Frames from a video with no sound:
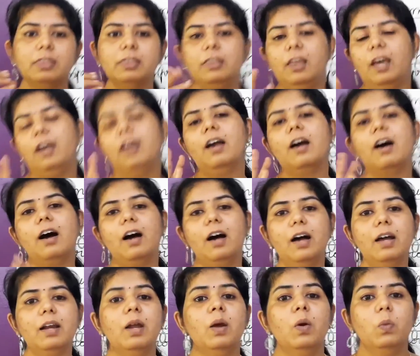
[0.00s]
They
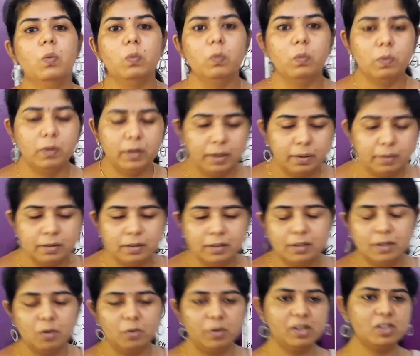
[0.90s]
are
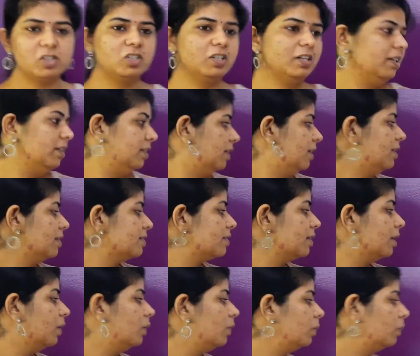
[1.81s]
rich in
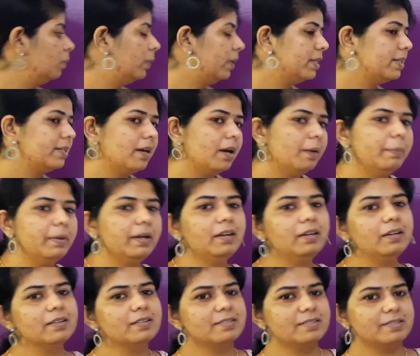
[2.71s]
this
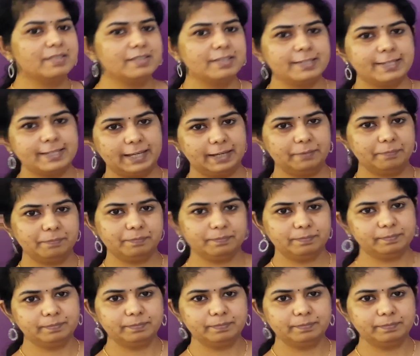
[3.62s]
vitamin C.